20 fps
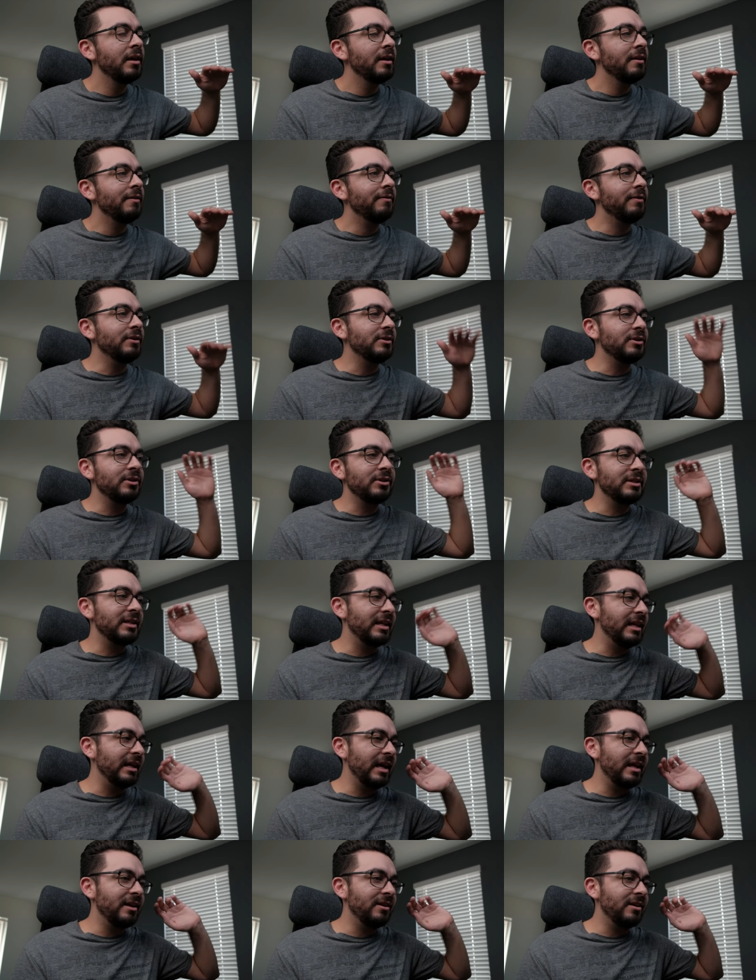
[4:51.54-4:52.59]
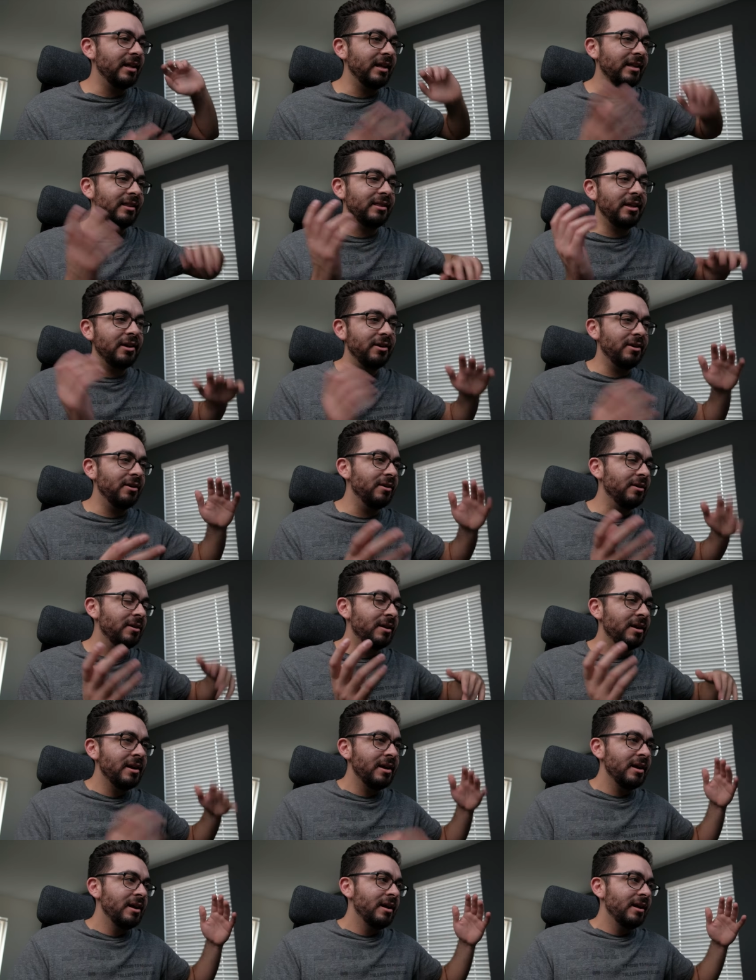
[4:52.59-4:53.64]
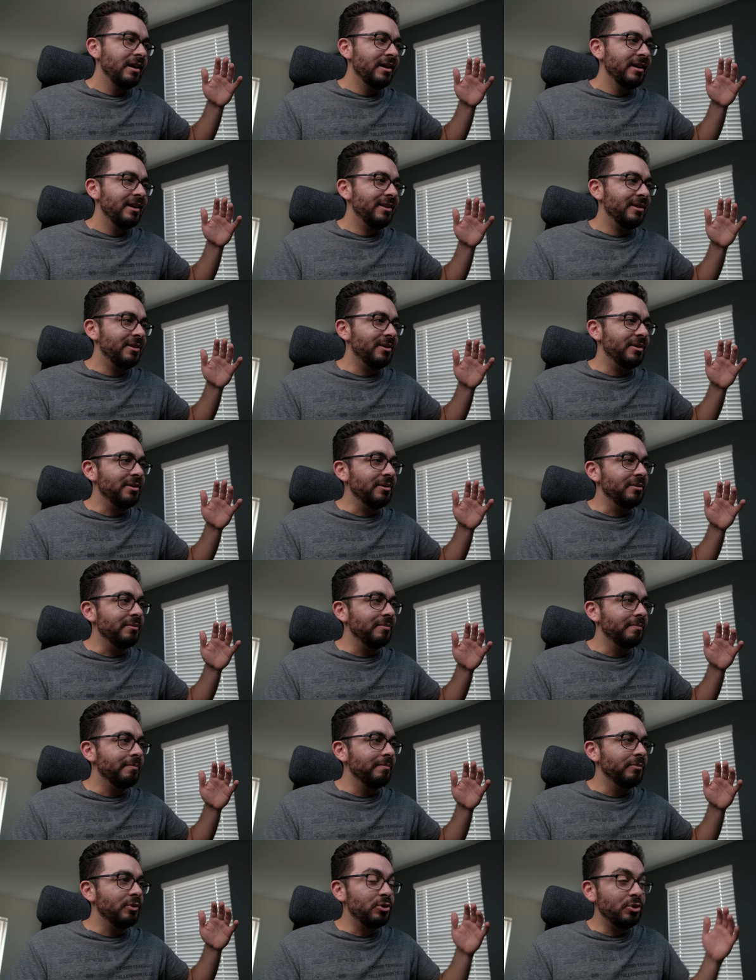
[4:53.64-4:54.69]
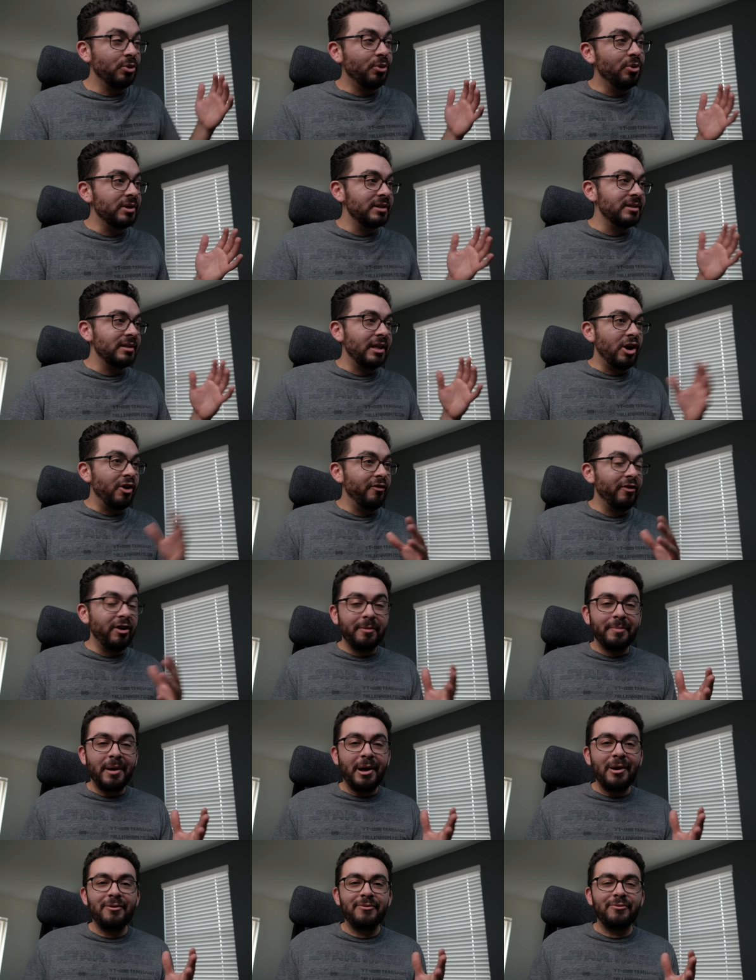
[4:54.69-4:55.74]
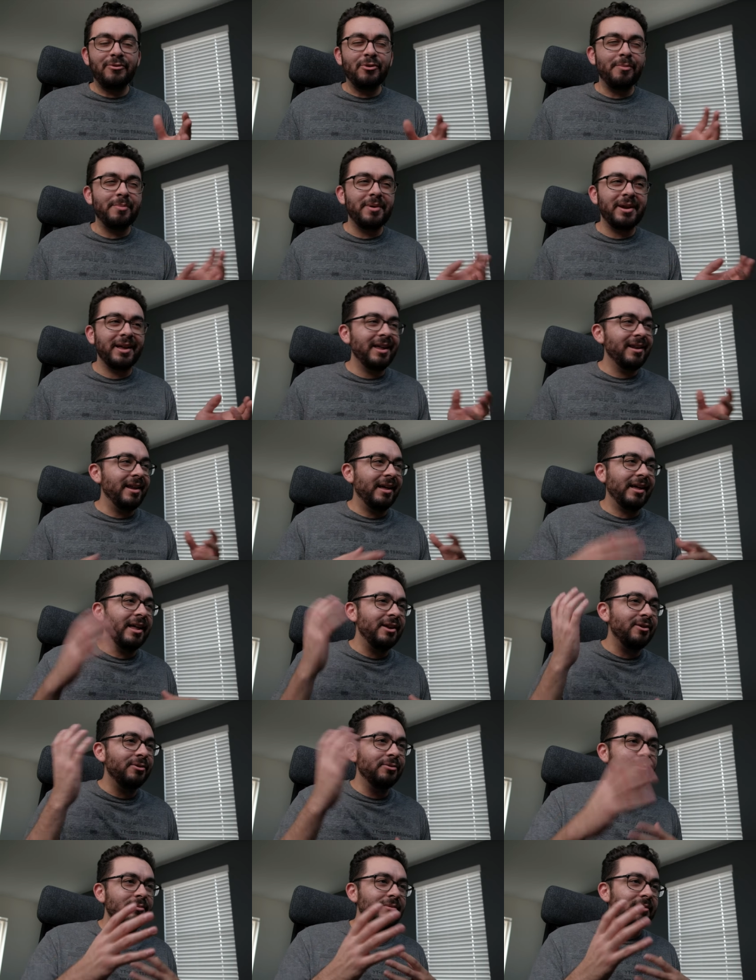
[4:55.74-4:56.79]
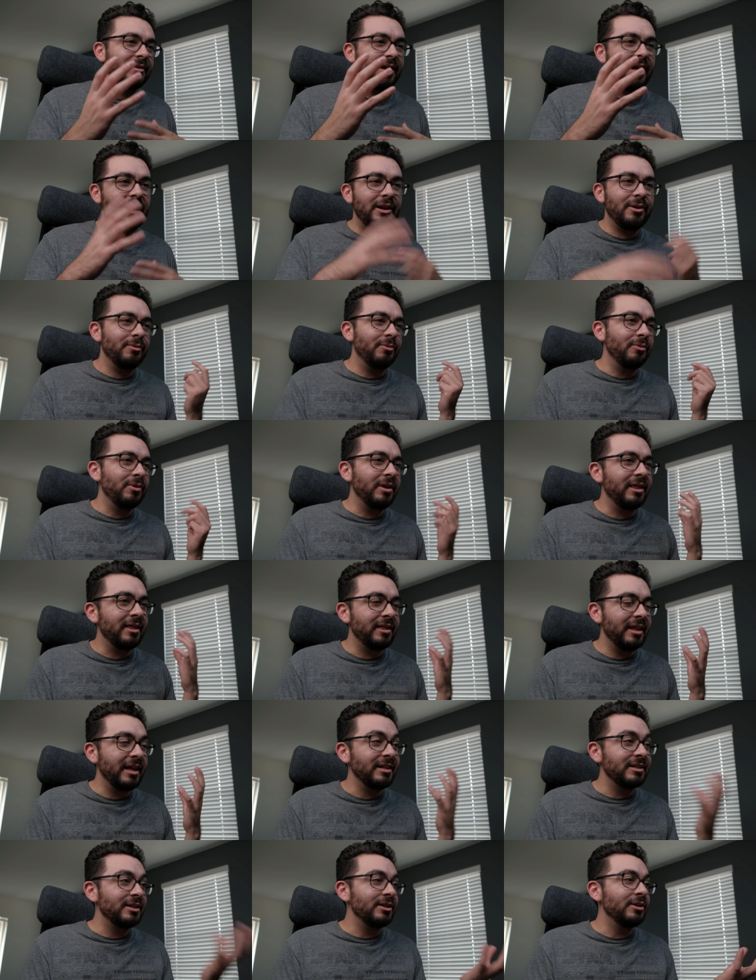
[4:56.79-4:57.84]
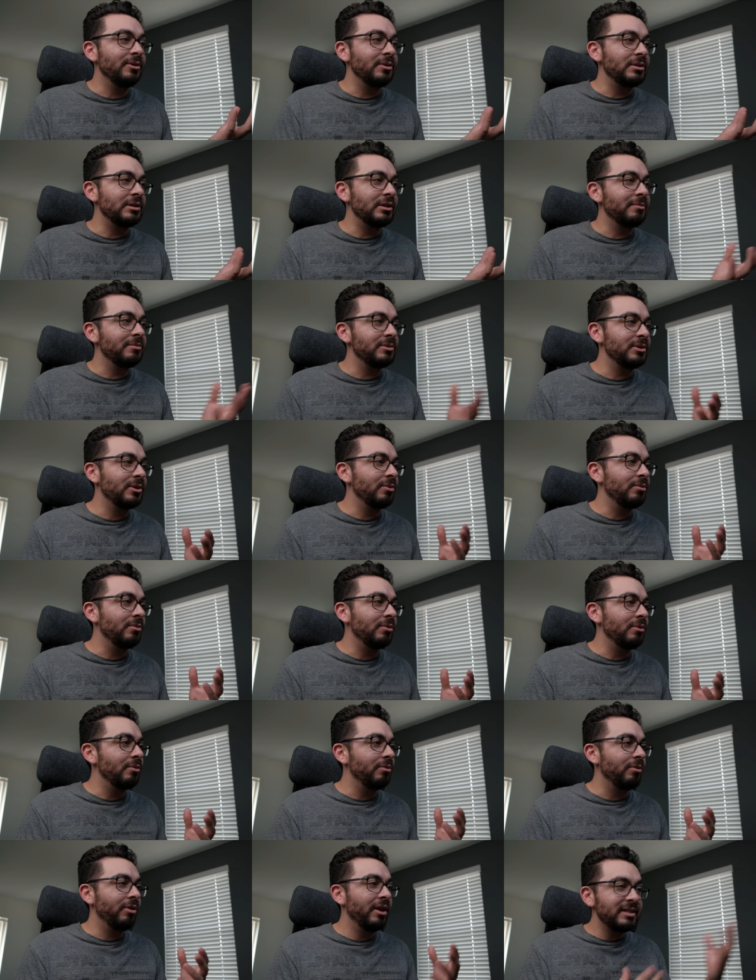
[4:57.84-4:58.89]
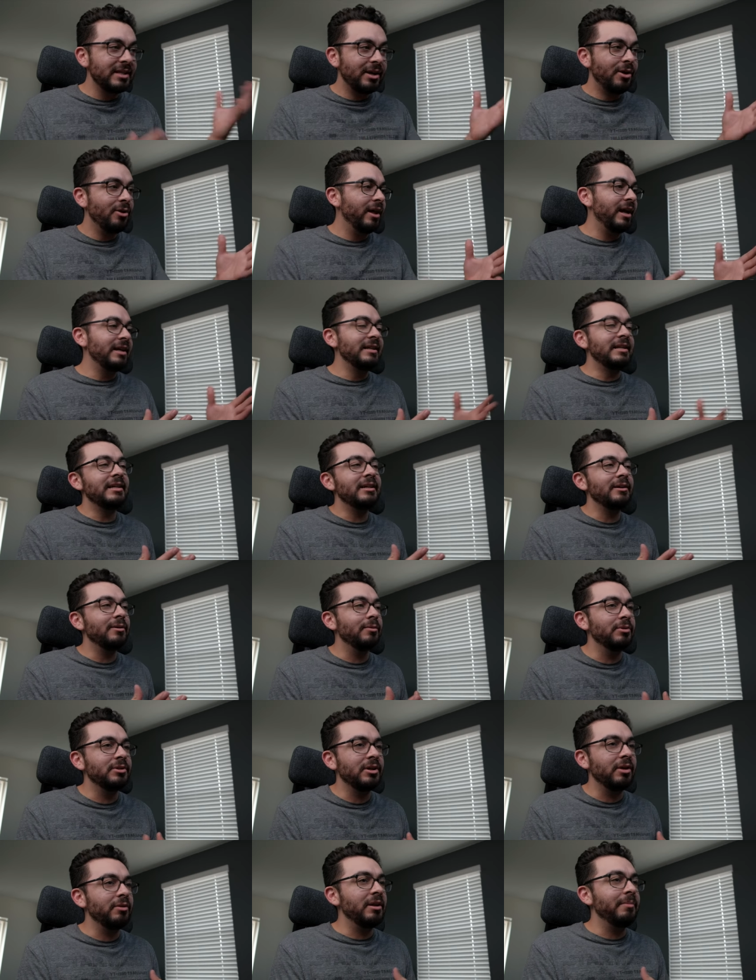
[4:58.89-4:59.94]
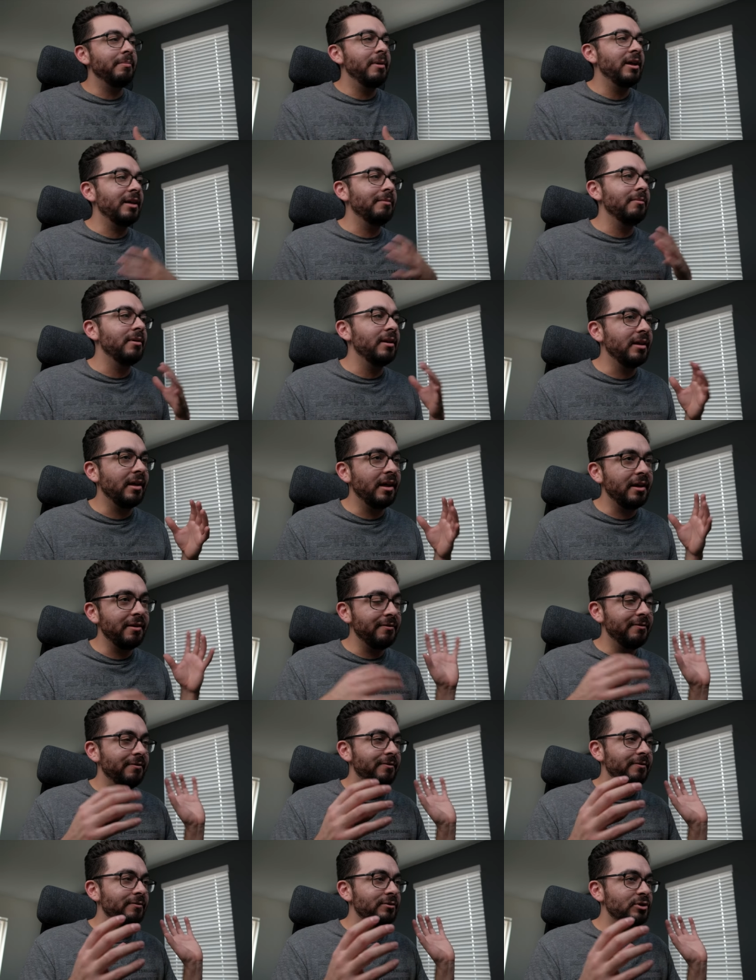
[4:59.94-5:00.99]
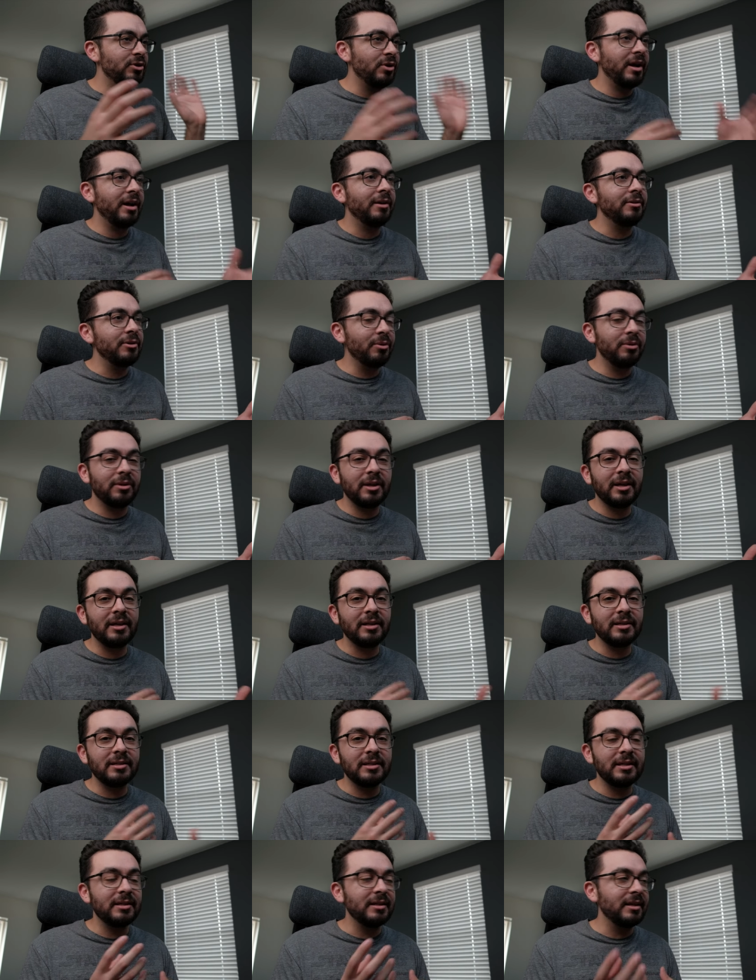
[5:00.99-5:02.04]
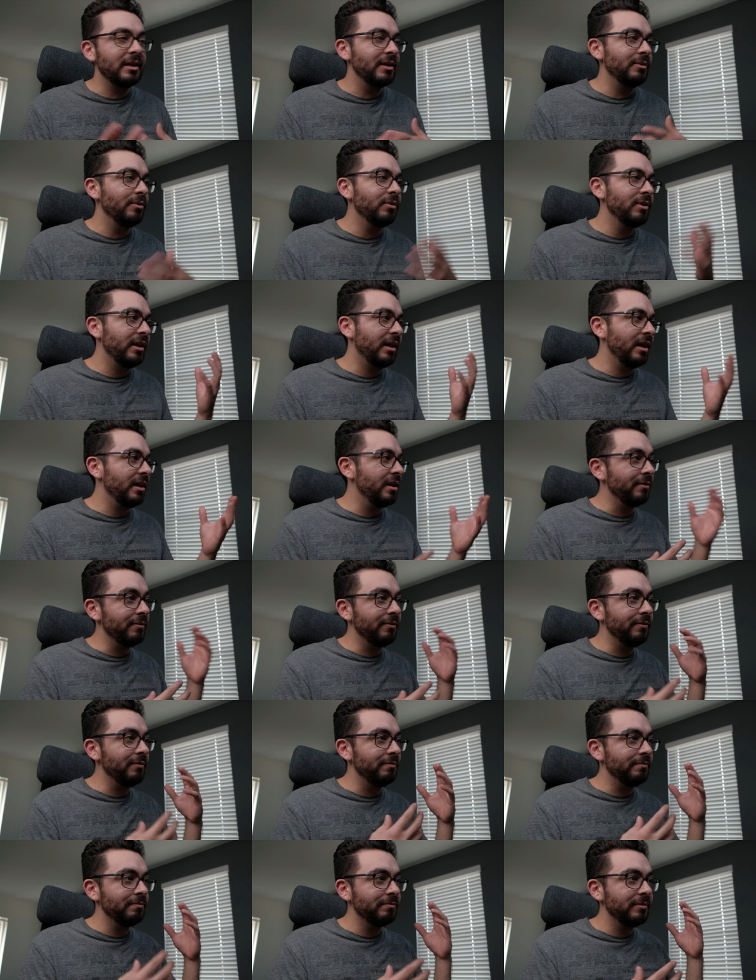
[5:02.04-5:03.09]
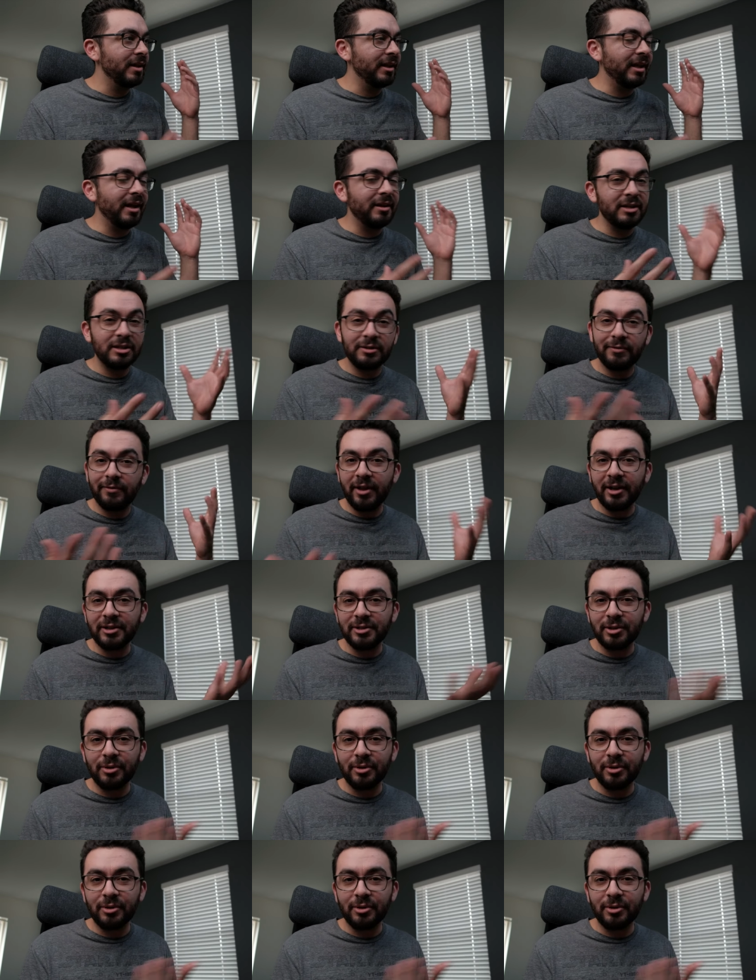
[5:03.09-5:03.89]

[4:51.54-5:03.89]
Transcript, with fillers: filters like I, like they're they're they're tools that are very powerful. But again, like I don't I don't really think to use them. So this whole idea was already making me kind of try out new things and, and really kind of again just flex